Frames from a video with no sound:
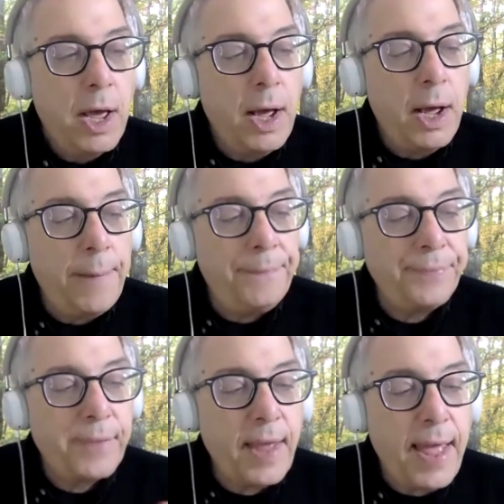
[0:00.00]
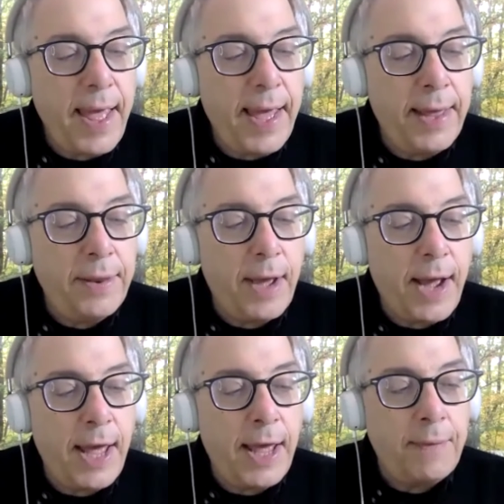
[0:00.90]
Um, and
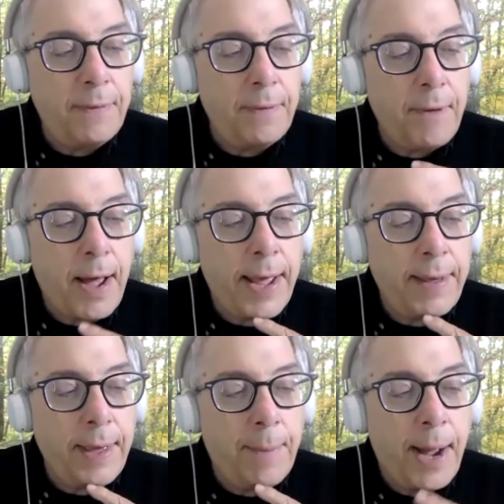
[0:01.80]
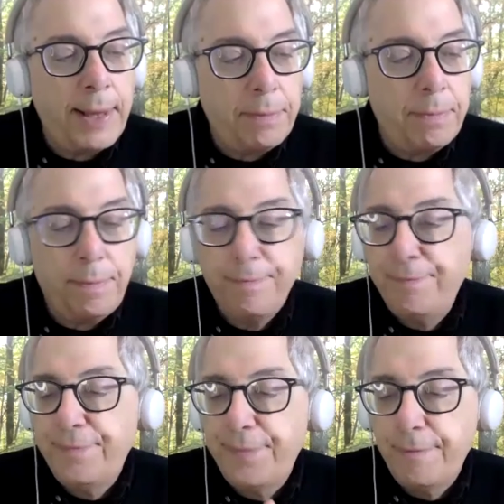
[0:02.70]
I, I, in my
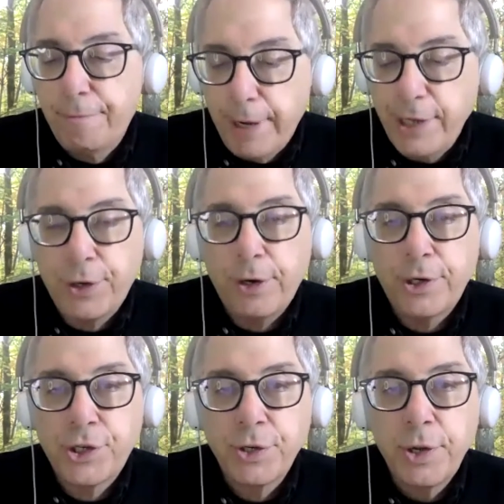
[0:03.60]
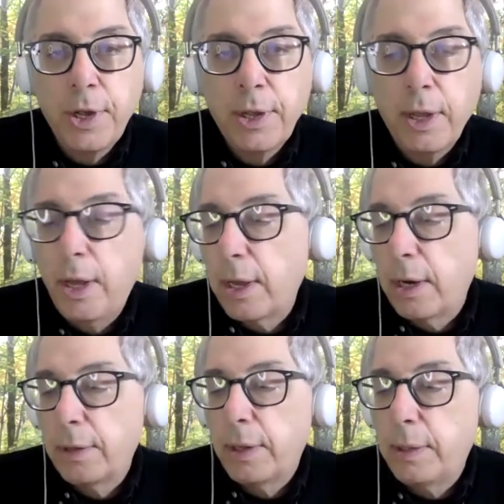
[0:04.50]
research, you know,
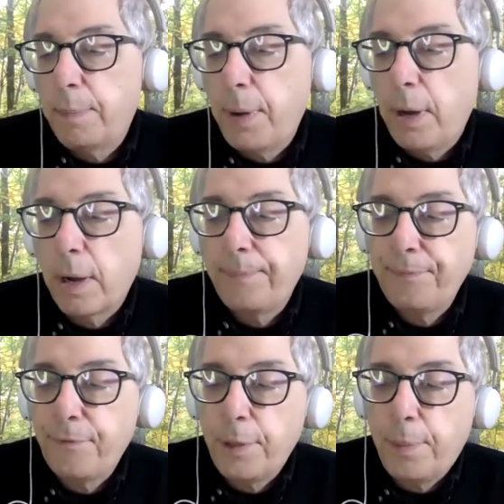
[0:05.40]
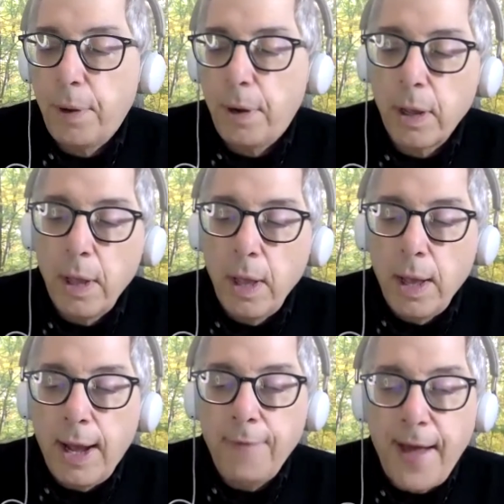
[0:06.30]
in the book for the book,
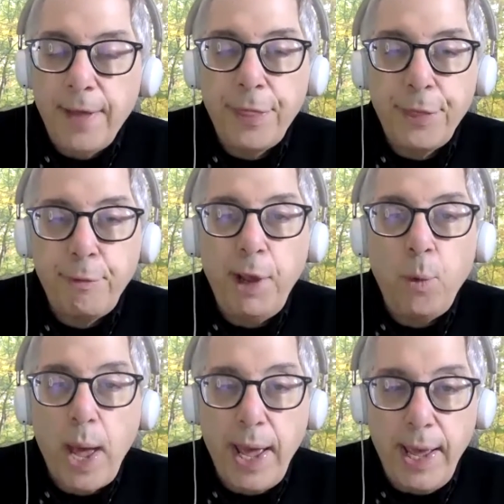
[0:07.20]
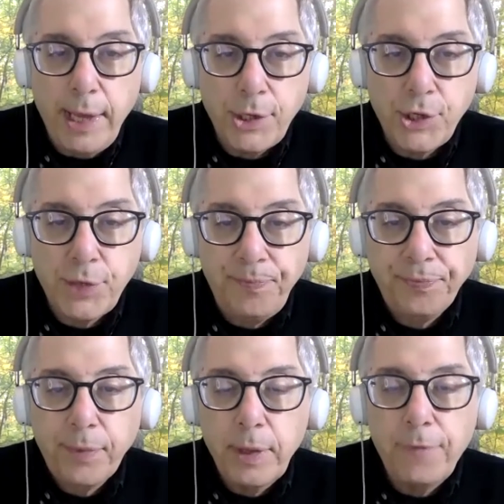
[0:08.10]
I found three ways
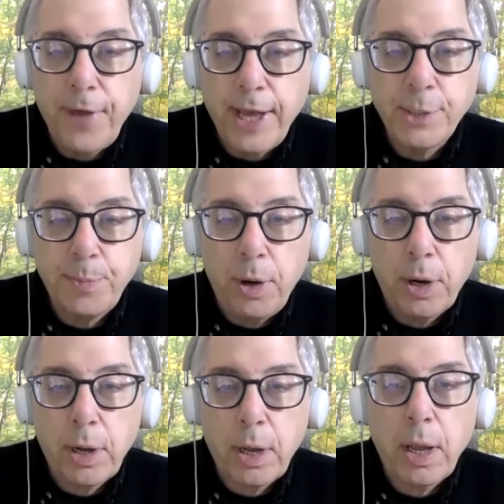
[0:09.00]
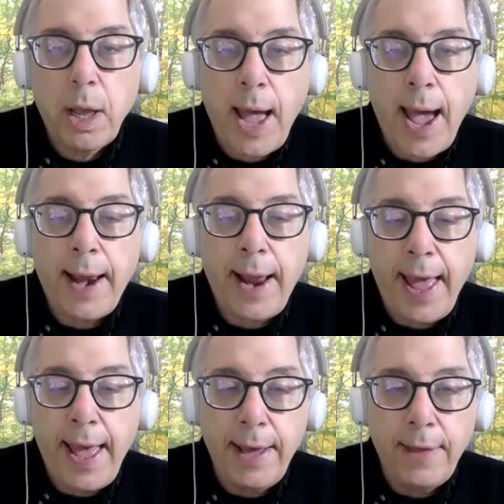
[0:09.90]
that Facebook had a
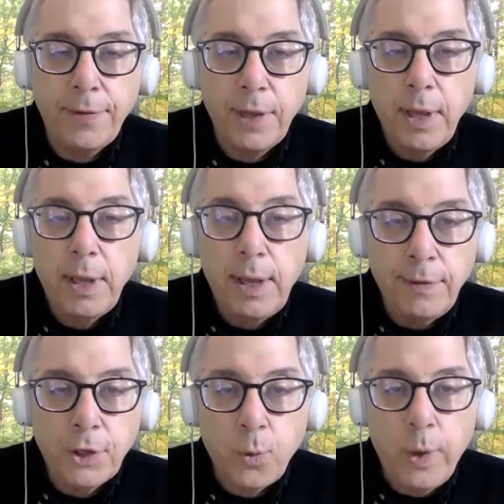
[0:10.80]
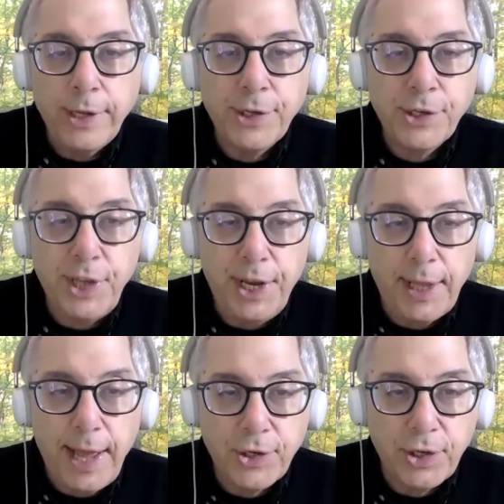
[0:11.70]
hand in the 2016
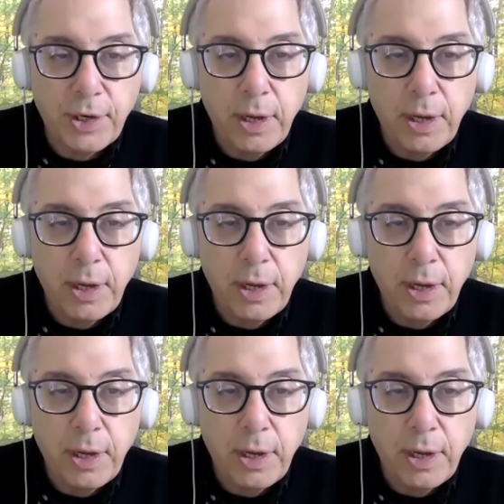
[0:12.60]
election.